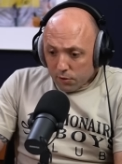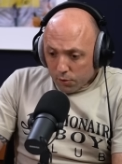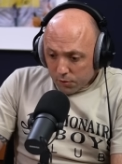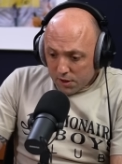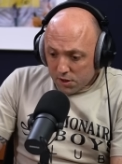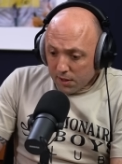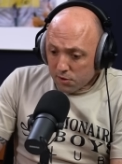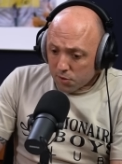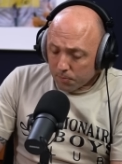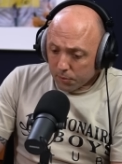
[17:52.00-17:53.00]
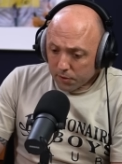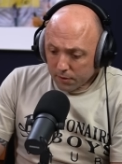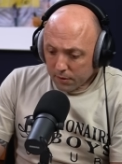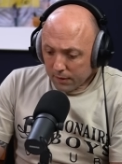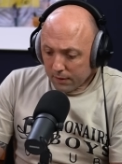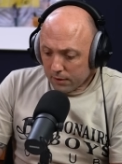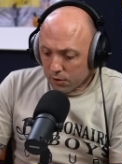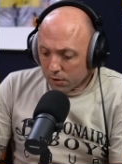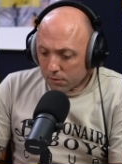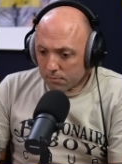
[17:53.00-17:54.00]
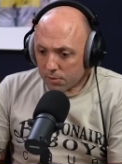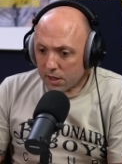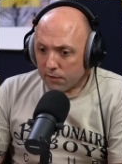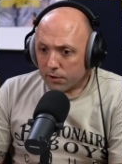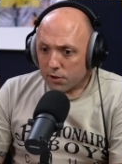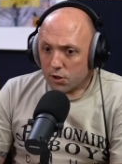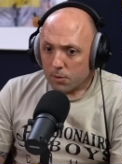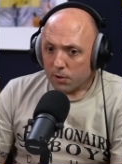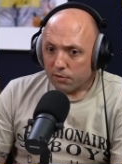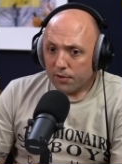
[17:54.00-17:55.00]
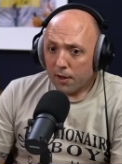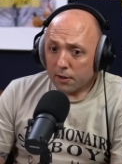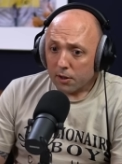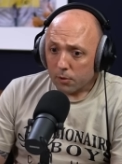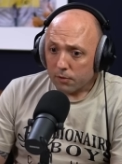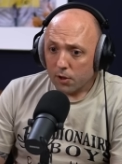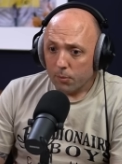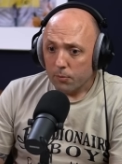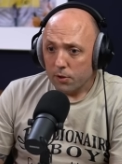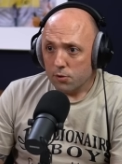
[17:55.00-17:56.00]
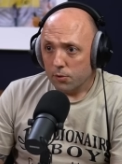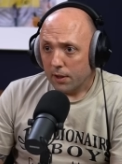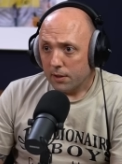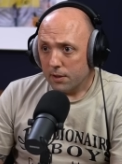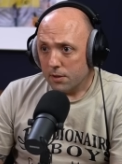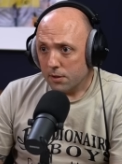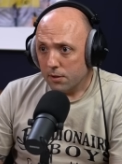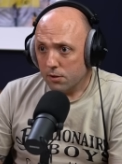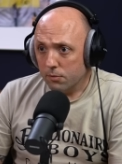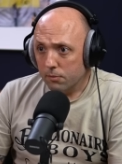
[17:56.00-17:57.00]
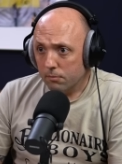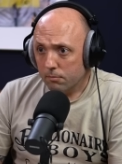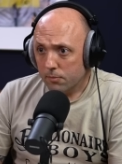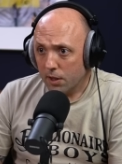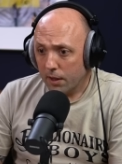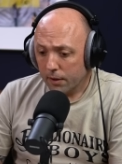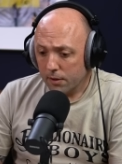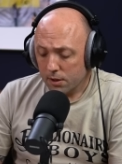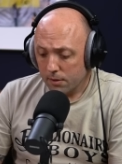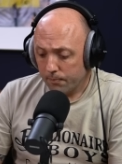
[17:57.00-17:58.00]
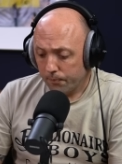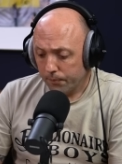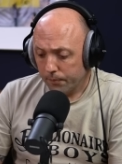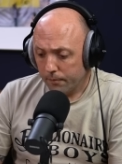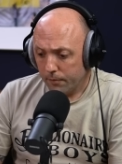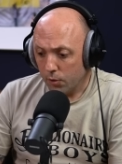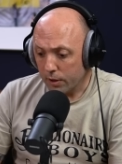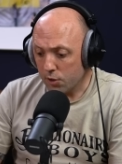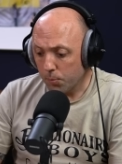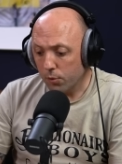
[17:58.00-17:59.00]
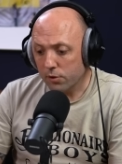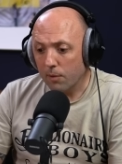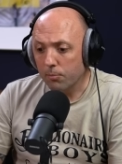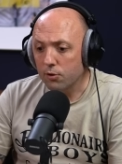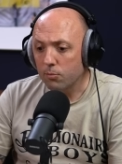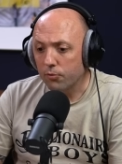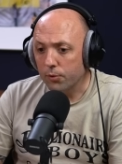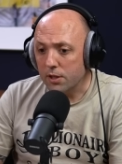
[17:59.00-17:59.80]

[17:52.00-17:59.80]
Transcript: not only Steinson, but I think you can safely assume that Farke will have come in with his own ideas and his own targets. And, he spoke to Ampadu before he